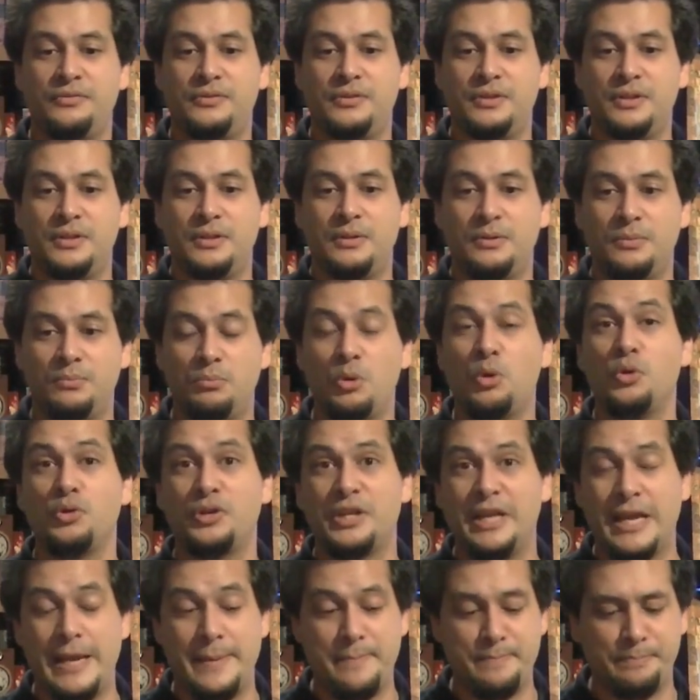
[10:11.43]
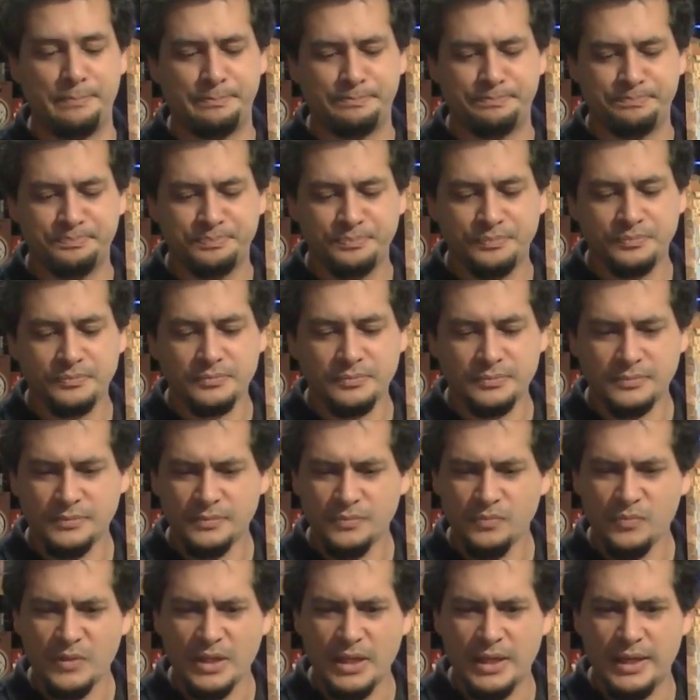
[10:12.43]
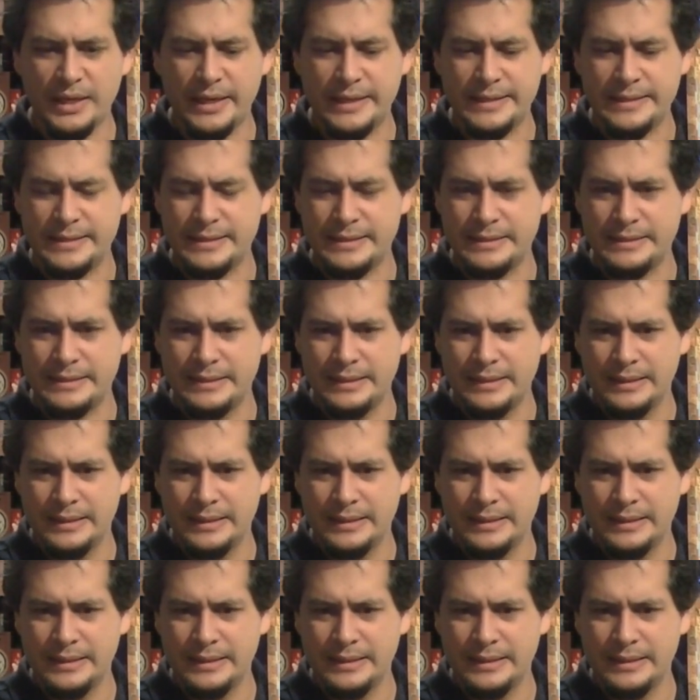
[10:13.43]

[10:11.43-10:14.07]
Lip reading: the board game. And